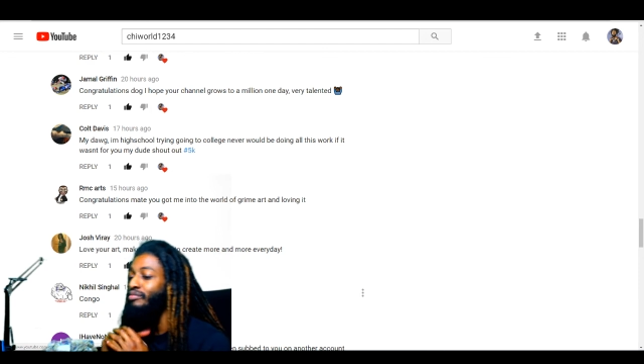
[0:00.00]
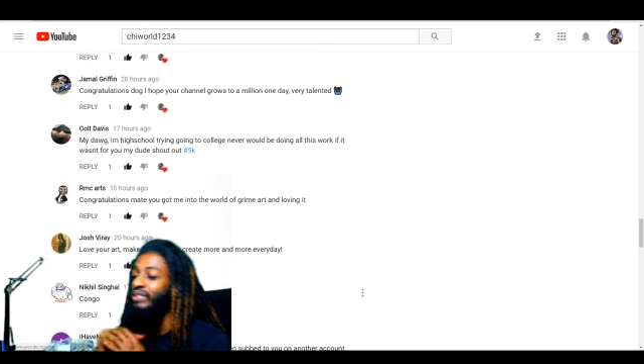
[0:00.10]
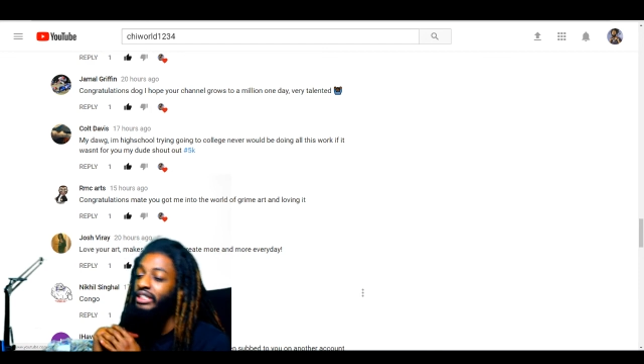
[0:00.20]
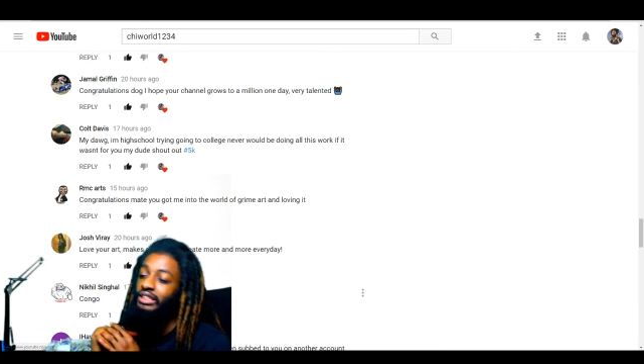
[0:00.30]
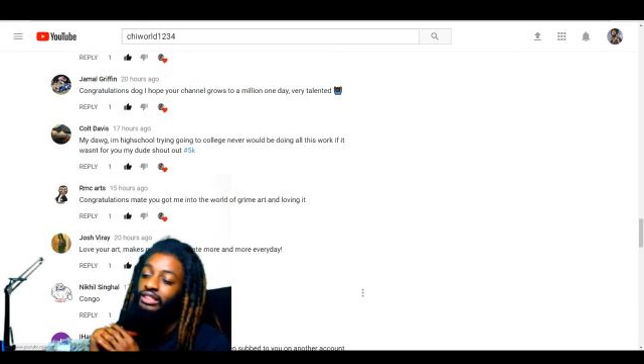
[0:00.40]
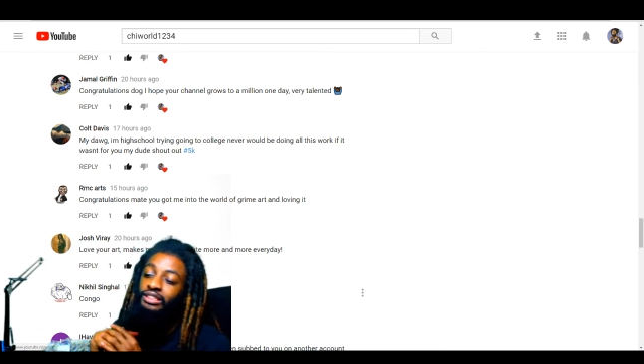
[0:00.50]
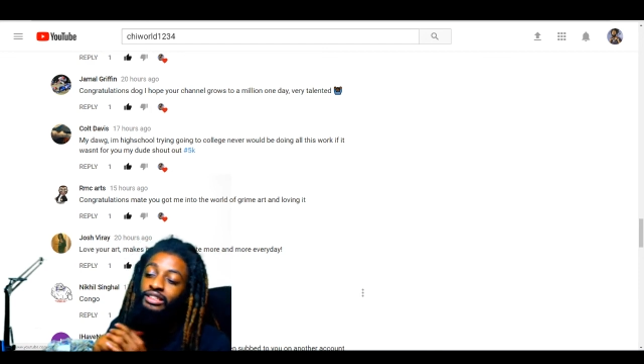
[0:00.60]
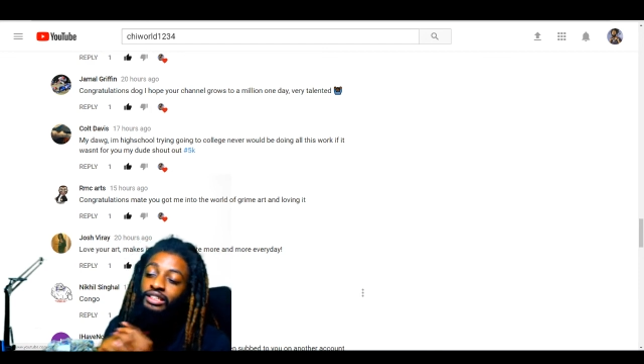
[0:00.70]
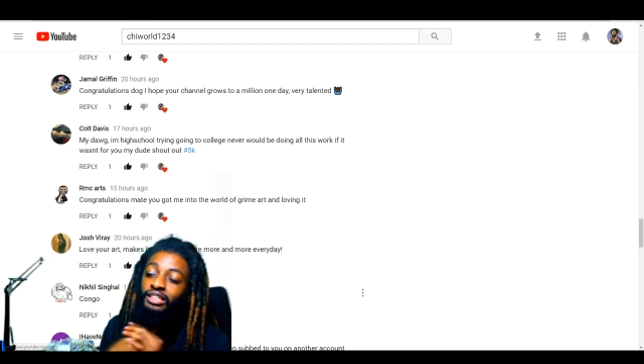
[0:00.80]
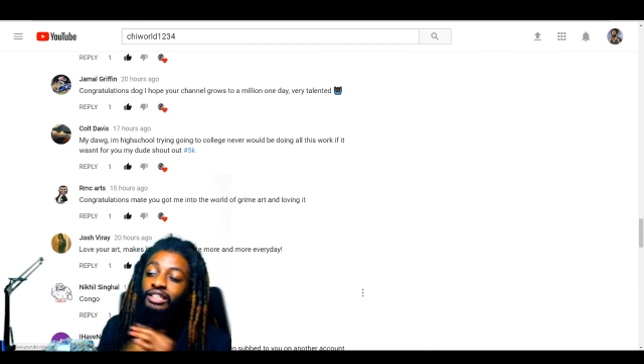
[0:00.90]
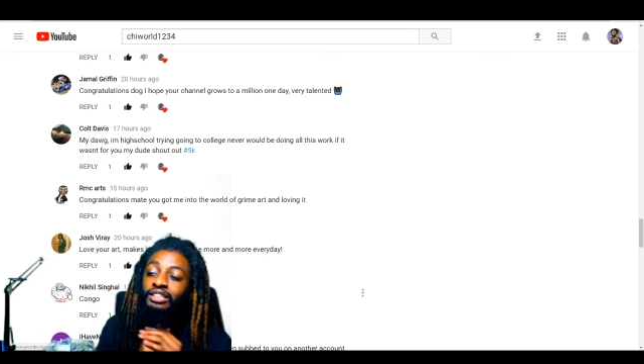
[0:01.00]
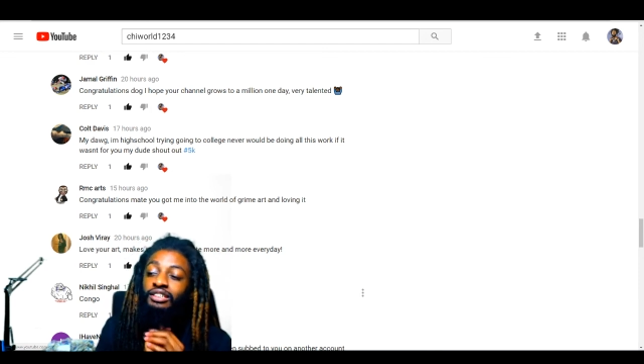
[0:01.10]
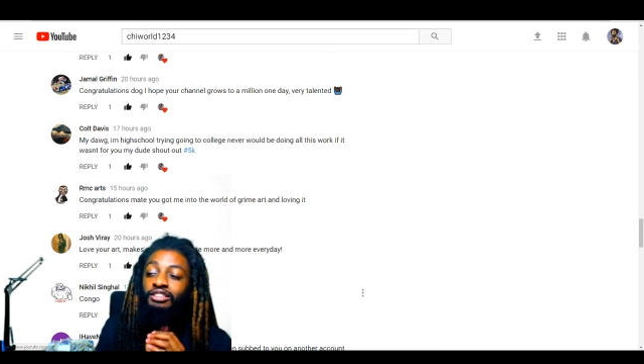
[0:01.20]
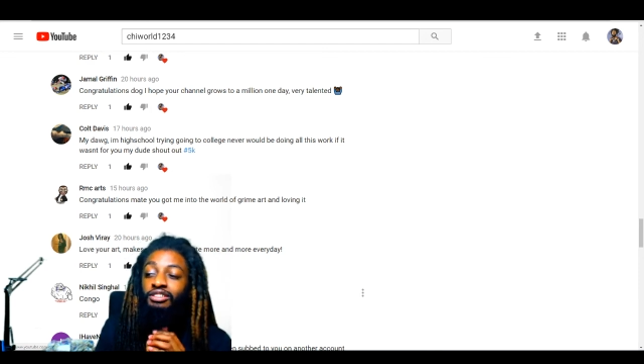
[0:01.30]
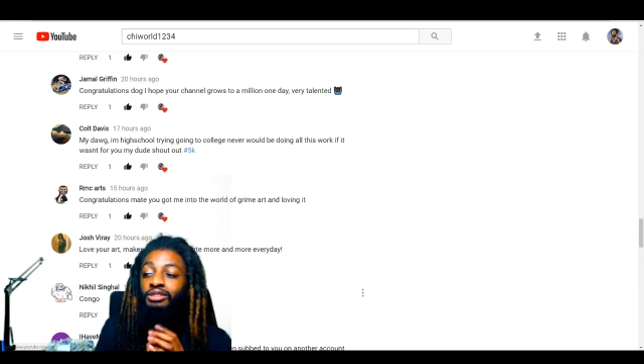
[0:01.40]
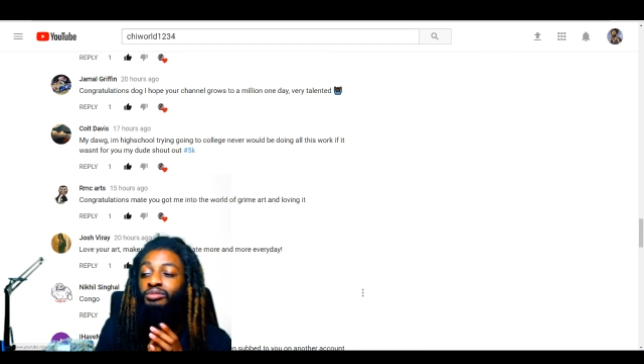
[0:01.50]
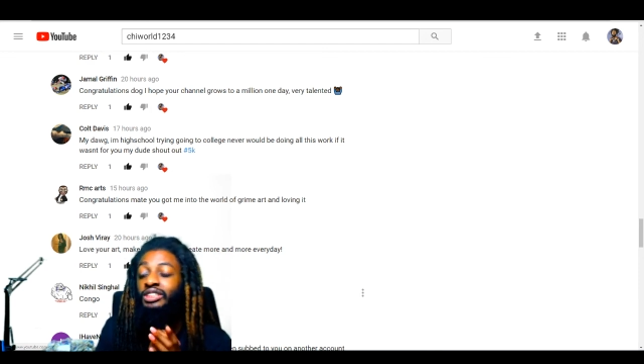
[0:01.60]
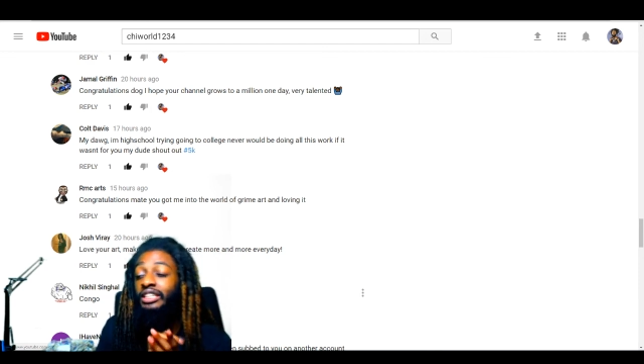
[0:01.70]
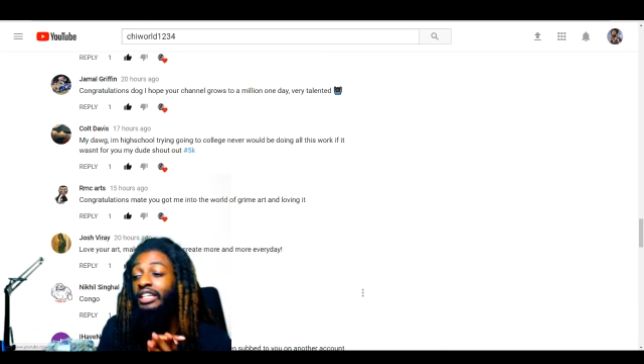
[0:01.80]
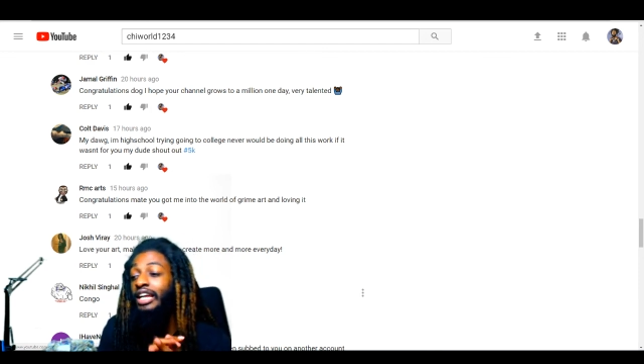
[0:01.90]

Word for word: button. You know what I'm saying?